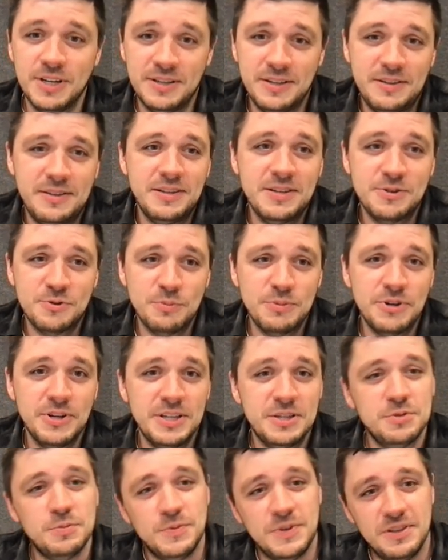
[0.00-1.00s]
And I think
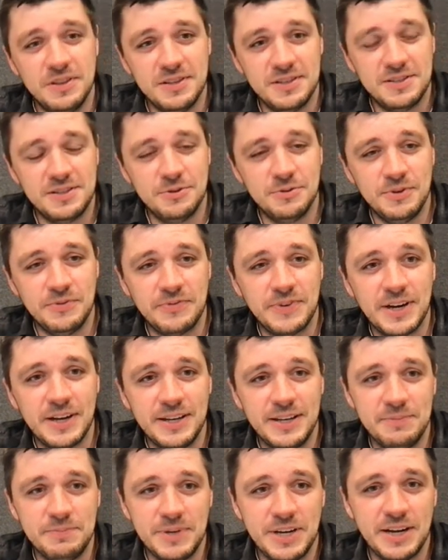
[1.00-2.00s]
Kubernetes with this
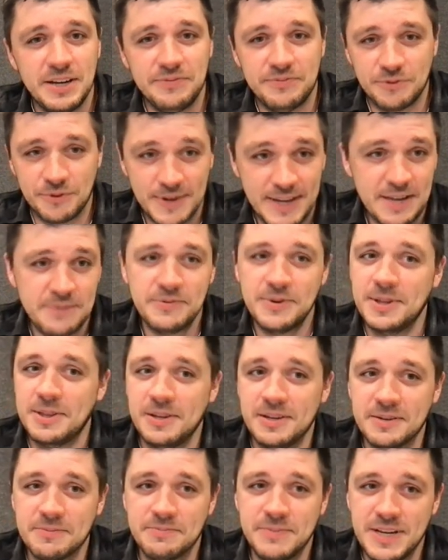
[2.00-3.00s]
unified API for
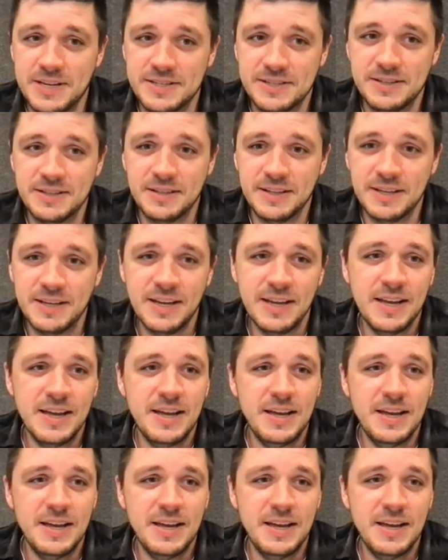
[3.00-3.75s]
everything basically,